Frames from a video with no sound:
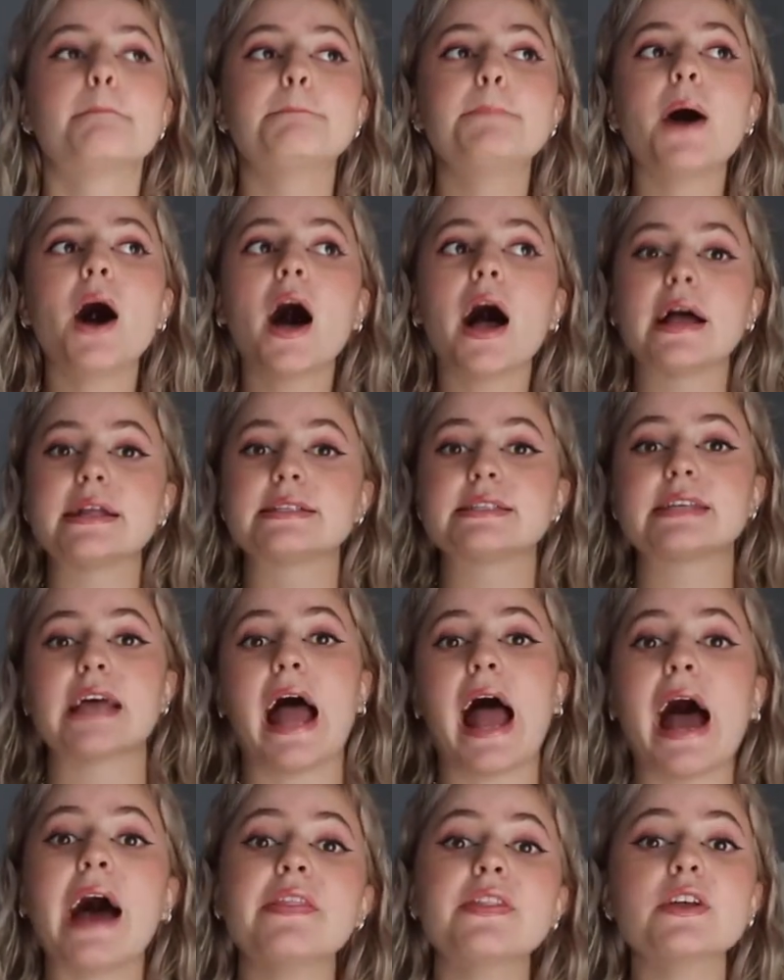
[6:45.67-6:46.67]
But
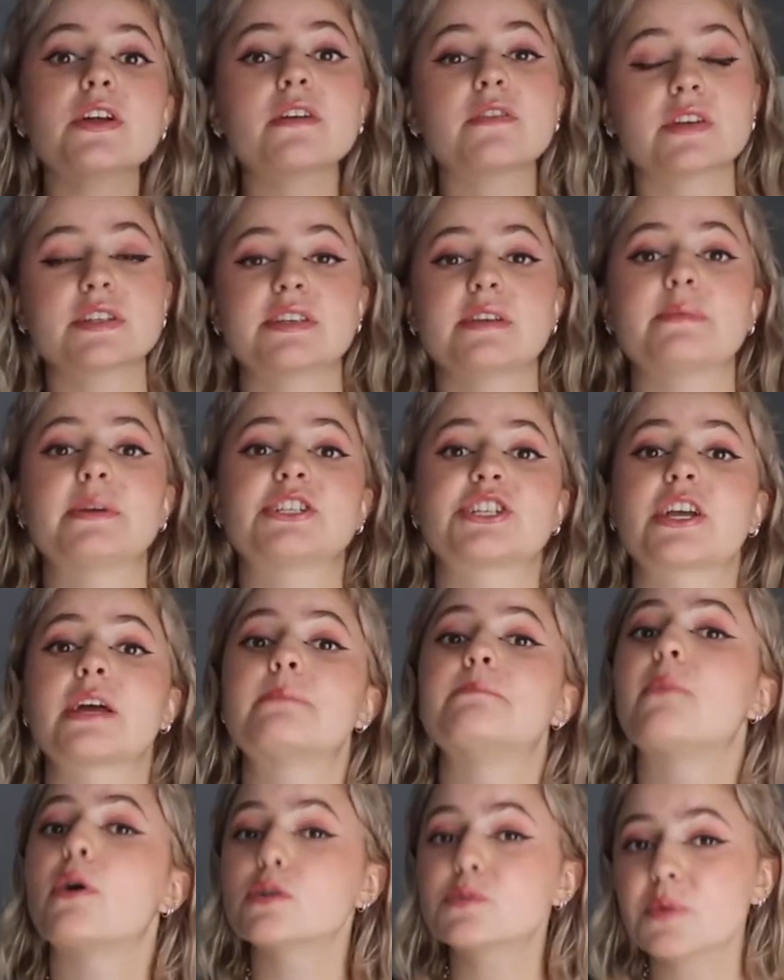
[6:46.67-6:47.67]
at the University of
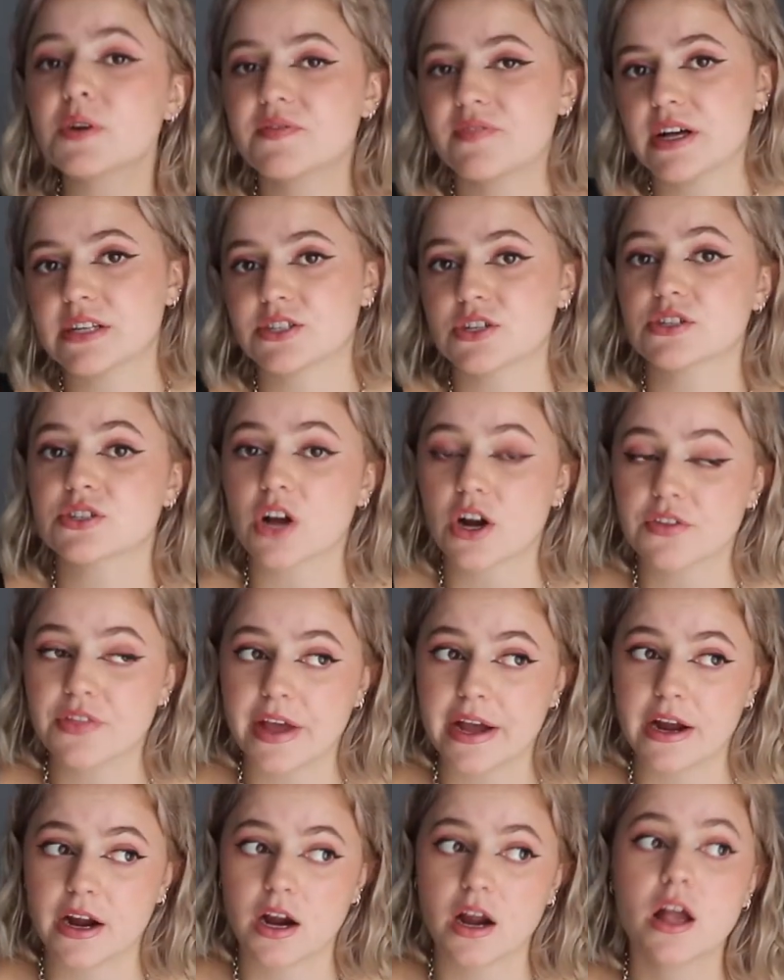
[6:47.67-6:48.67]
Michigan, most professors are
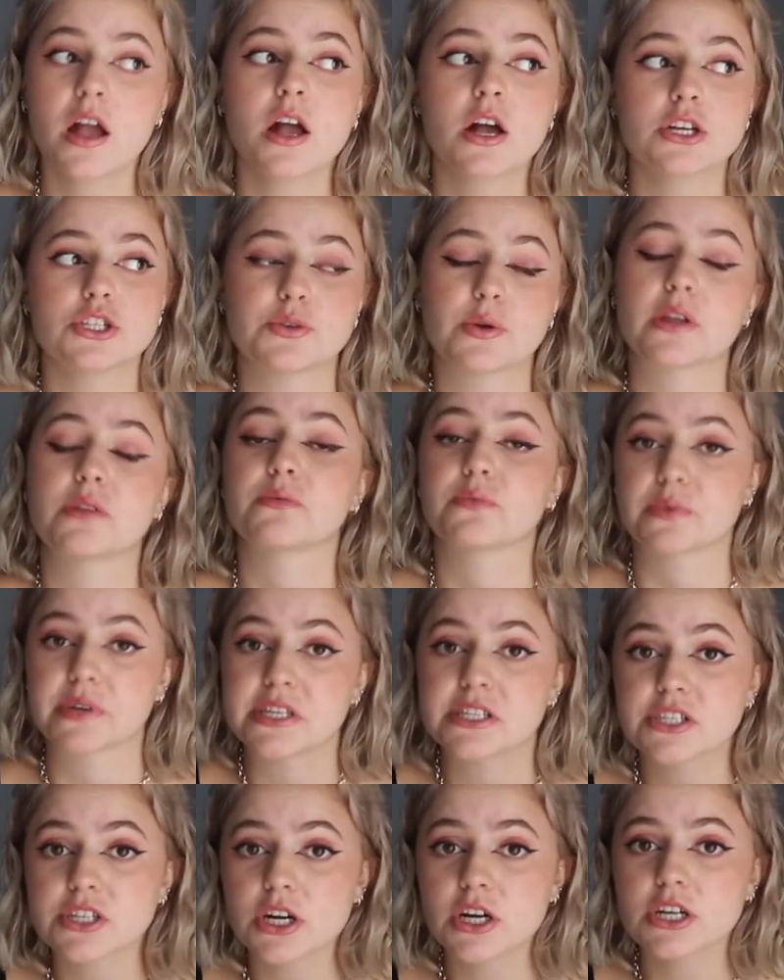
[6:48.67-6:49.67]
there doing
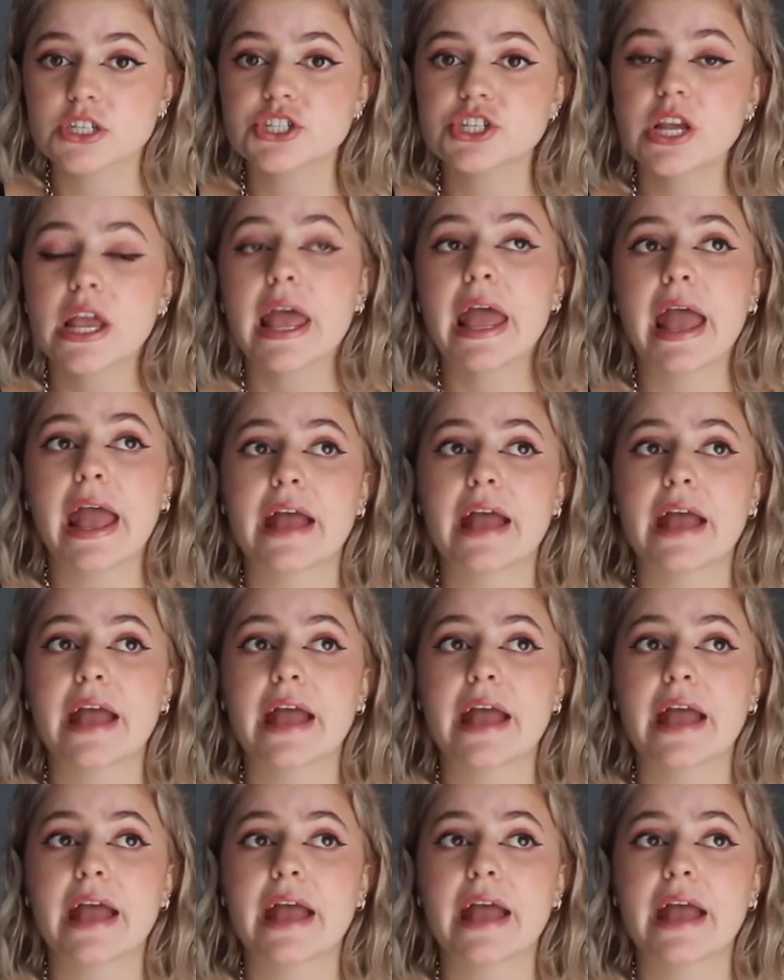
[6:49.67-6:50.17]
research,